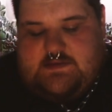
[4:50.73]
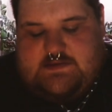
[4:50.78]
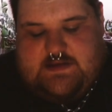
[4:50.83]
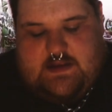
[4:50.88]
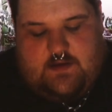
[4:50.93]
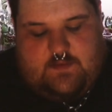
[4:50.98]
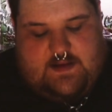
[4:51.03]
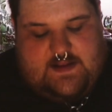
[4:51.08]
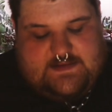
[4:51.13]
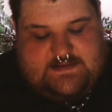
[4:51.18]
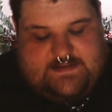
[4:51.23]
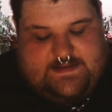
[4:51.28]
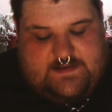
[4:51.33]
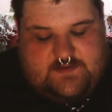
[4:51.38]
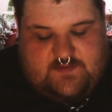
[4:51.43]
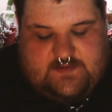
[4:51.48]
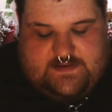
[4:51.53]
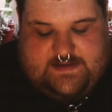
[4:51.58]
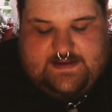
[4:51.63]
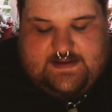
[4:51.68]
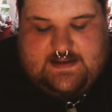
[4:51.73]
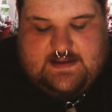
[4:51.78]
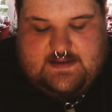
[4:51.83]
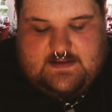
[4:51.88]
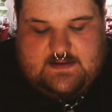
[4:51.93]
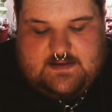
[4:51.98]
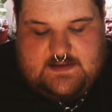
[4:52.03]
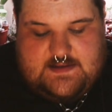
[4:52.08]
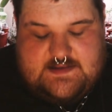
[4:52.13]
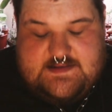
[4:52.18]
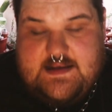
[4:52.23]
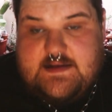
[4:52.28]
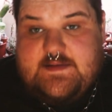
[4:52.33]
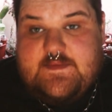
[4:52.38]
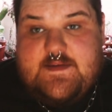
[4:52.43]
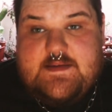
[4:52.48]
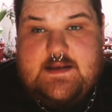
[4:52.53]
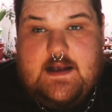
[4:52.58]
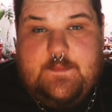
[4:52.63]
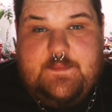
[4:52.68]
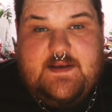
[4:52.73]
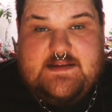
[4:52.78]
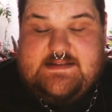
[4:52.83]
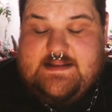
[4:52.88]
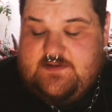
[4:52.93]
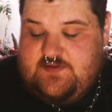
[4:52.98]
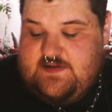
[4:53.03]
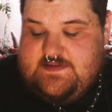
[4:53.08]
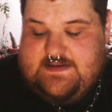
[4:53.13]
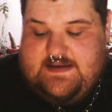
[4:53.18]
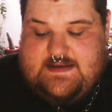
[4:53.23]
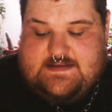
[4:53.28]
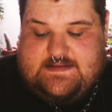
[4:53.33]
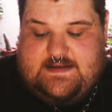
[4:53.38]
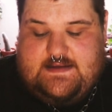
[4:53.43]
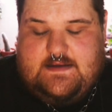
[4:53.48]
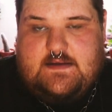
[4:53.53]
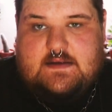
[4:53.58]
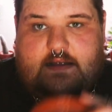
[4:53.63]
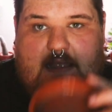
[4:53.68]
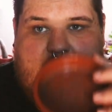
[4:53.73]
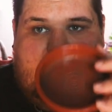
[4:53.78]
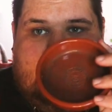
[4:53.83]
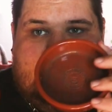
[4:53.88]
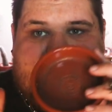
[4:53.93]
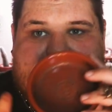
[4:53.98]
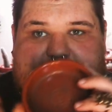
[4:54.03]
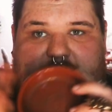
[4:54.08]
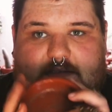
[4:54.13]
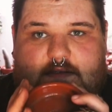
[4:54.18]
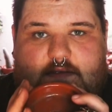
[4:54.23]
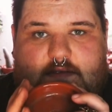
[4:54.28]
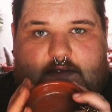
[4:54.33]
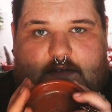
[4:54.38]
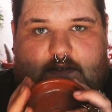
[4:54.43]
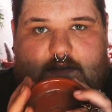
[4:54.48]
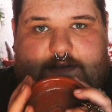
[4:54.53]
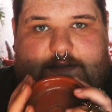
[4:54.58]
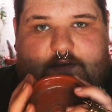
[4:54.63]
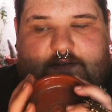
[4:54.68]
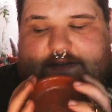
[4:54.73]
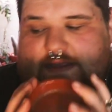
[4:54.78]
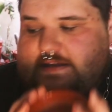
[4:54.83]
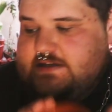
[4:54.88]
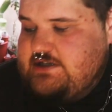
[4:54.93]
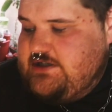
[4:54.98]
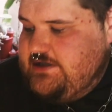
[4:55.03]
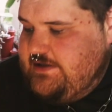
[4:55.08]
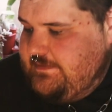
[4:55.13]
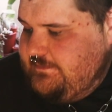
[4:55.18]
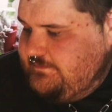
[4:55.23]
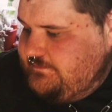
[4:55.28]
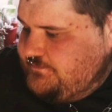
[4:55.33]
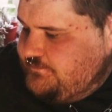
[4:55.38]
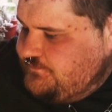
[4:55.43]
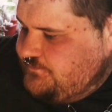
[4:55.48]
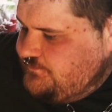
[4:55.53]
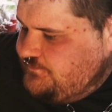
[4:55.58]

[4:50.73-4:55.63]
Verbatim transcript: So it's literally, setting these up is literally as easy as a little dish.